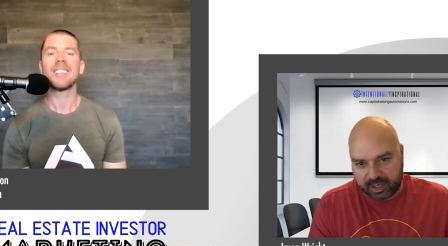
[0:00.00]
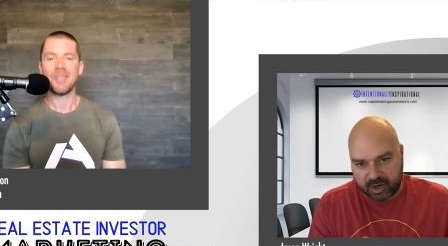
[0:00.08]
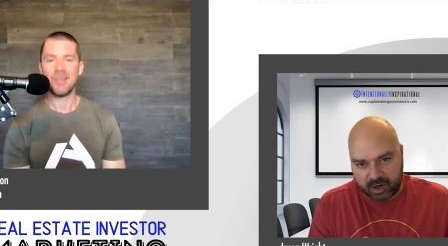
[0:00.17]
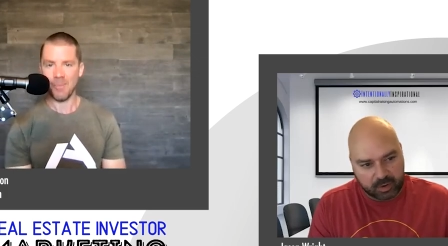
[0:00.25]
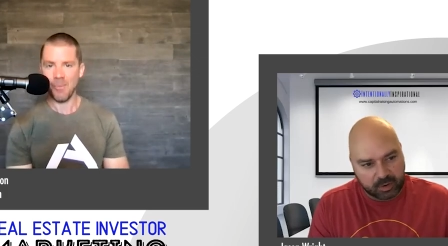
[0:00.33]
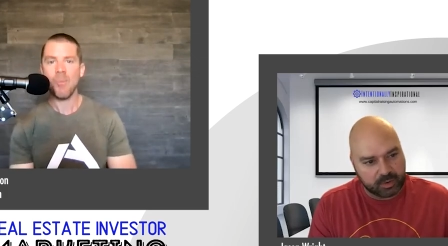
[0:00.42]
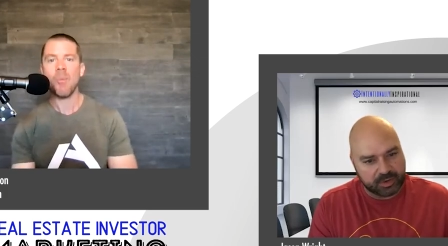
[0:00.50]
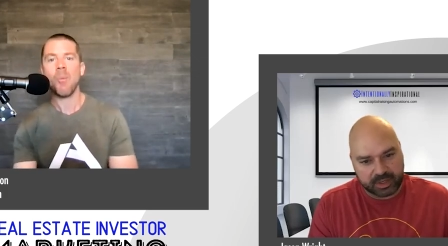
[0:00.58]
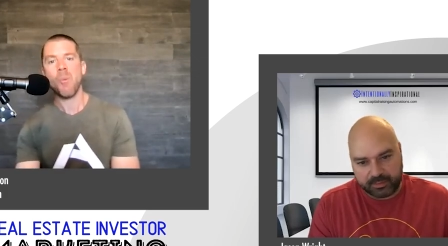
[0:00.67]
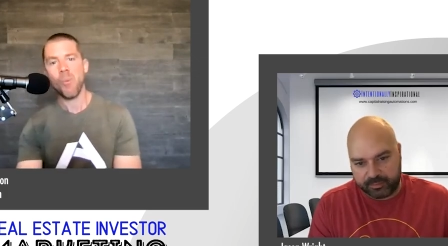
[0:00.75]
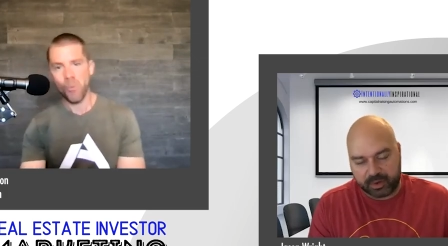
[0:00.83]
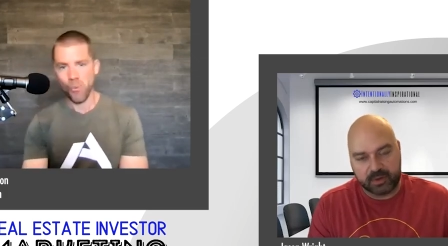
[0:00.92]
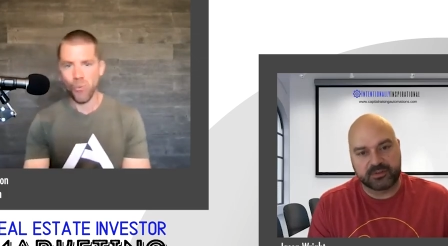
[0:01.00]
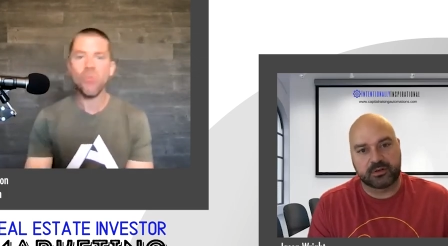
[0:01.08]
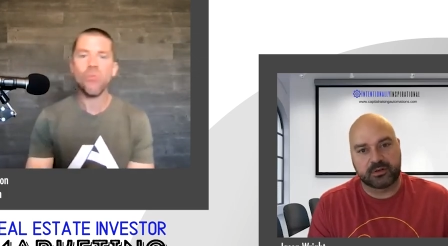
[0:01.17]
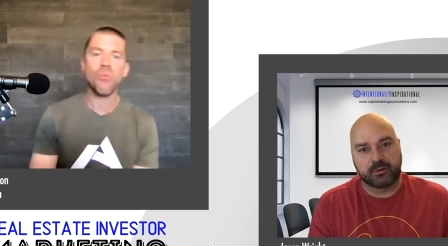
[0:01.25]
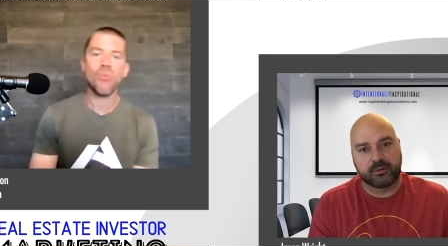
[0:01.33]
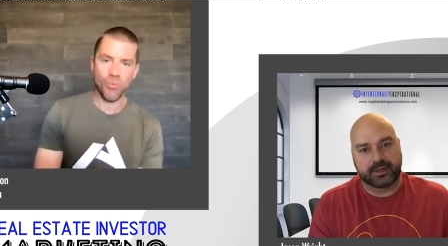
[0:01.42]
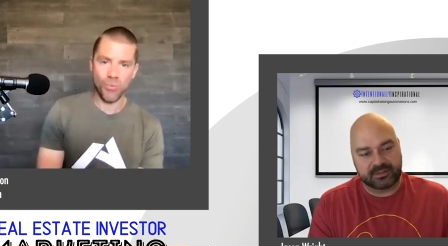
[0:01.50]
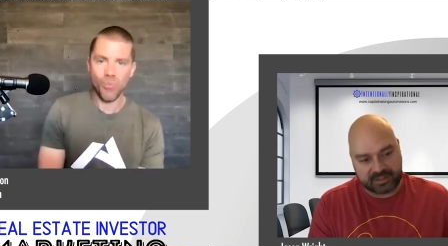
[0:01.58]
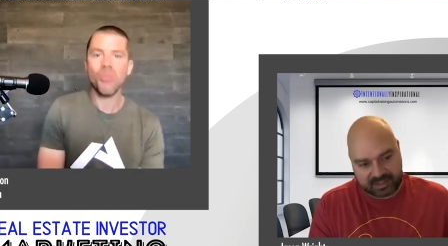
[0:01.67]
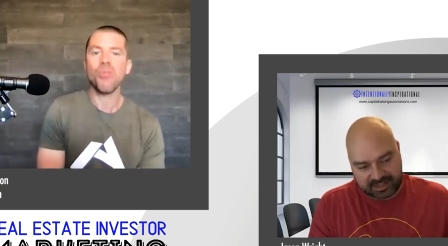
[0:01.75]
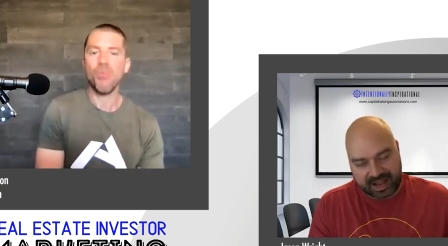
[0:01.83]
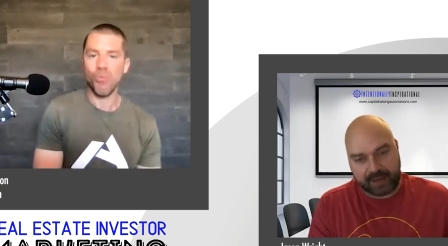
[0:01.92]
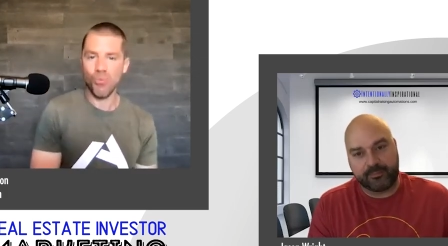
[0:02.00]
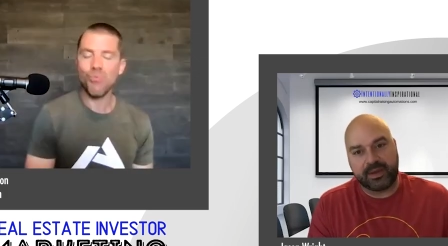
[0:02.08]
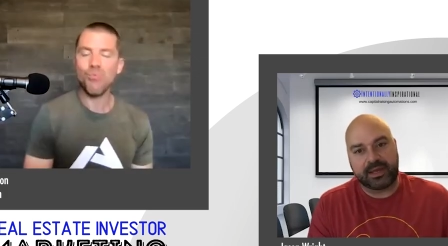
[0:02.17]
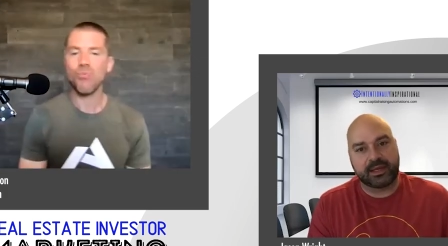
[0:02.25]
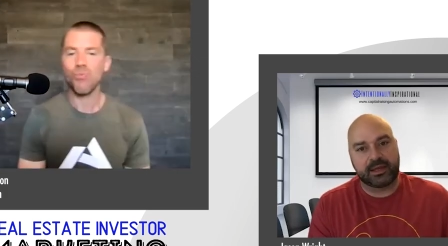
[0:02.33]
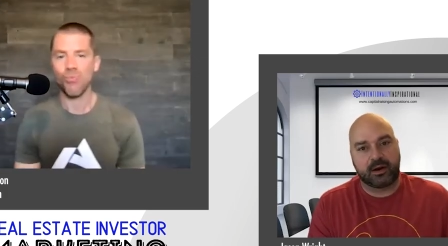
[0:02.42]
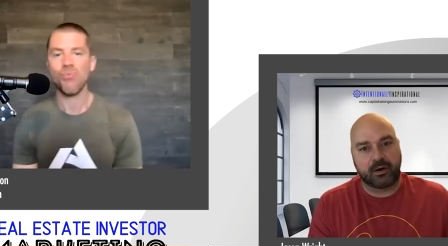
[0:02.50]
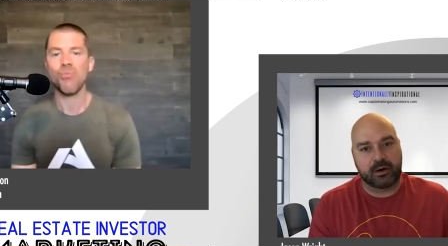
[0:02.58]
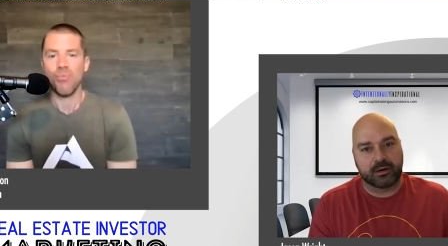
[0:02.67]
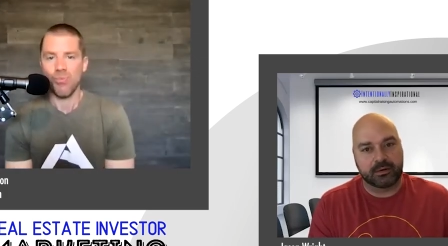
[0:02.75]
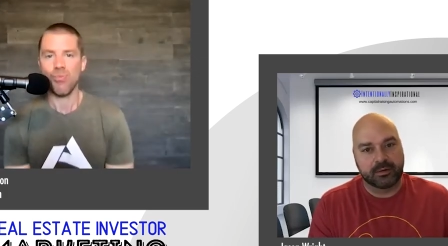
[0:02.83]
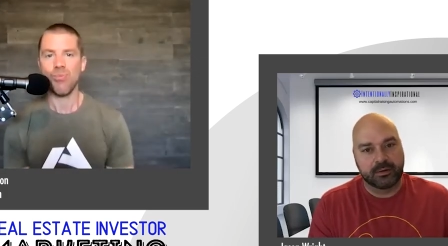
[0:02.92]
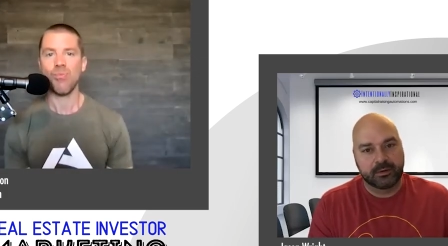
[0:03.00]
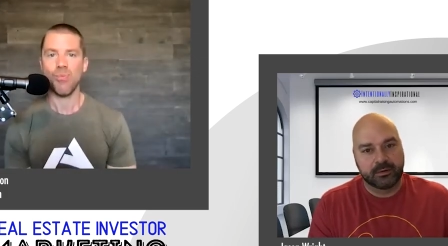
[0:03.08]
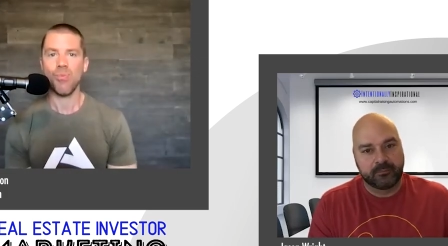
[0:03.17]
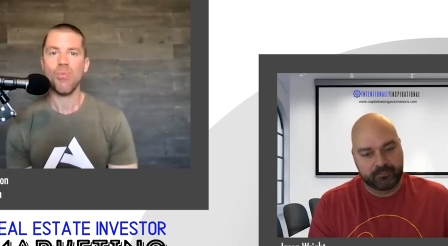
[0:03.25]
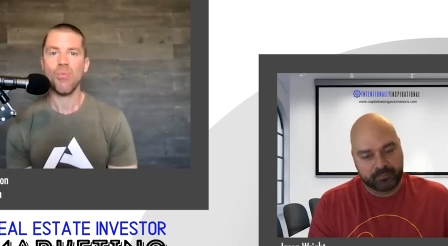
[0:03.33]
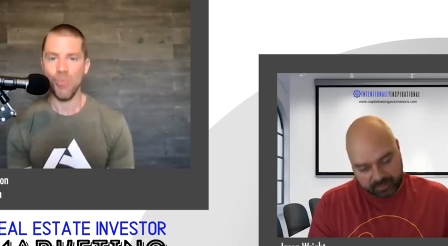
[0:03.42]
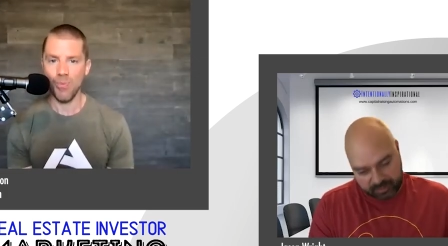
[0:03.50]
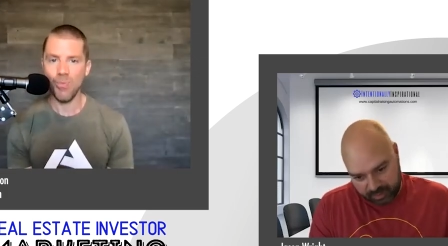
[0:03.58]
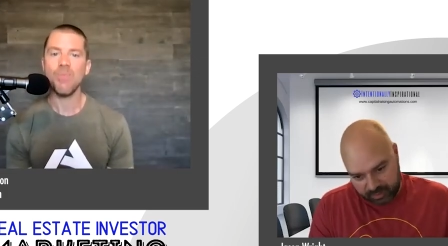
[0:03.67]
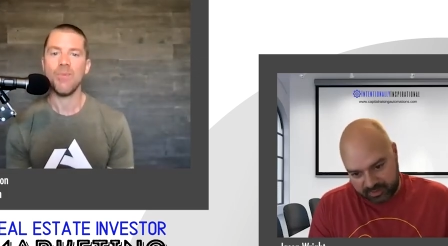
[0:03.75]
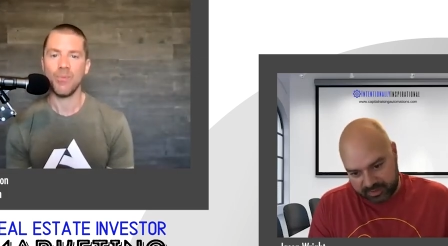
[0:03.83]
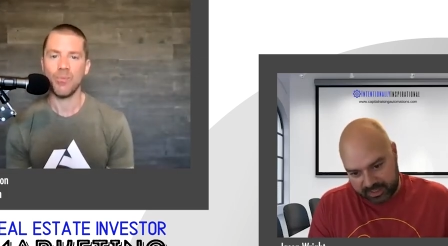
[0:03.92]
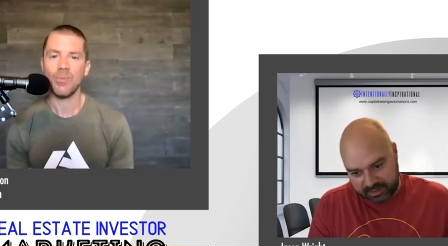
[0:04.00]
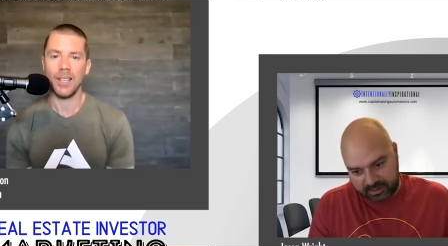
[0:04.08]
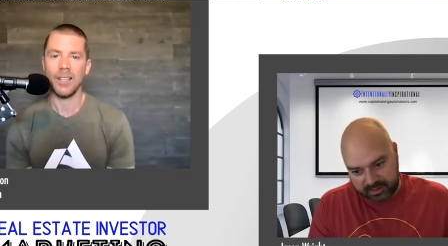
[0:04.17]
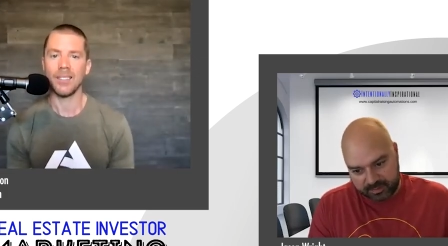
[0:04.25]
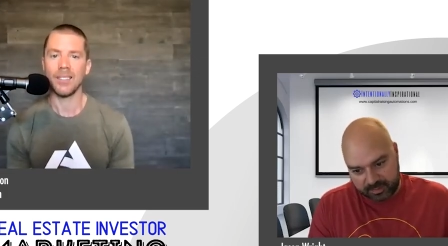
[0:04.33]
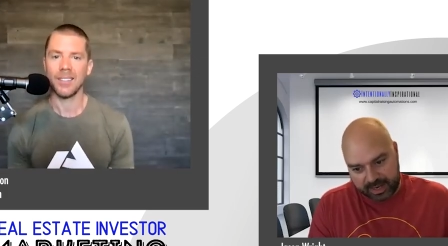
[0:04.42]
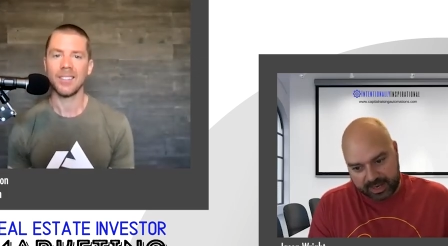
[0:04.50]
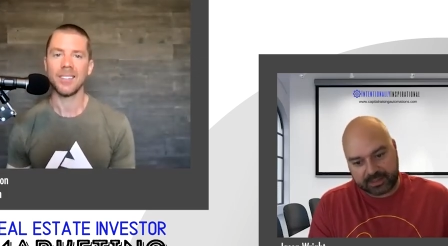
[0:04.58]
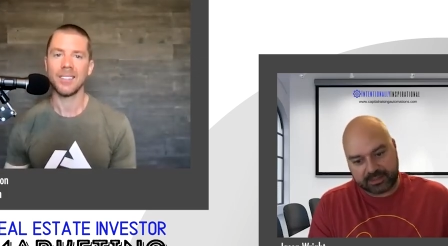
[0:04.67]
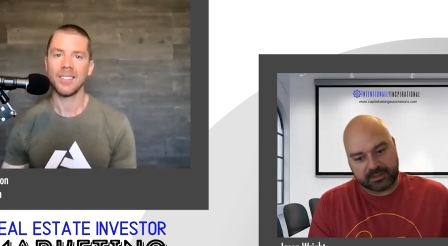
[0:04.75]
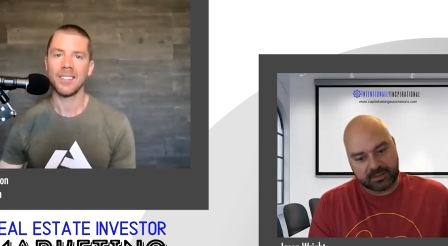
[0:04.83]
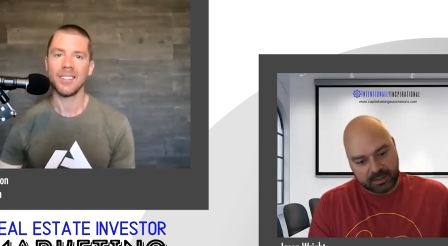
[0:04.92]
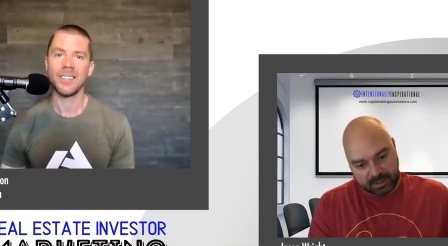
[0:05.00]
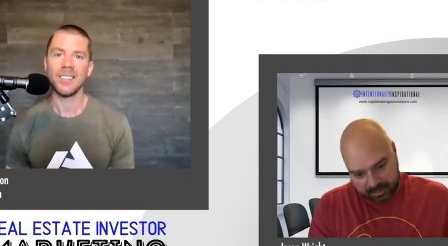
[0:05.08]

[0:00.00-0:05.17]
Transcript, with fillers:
Speaker 1: and cold and impersonal. Like, stop making it hard. Mm-hmm. Sentences, facts.